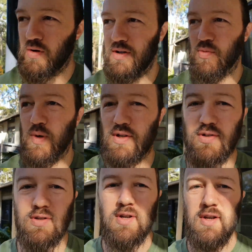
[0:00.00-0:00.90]
his
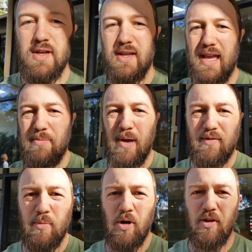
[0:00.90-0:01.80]
wish. He came back
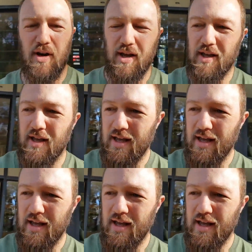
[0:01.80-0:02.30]
from a holiday,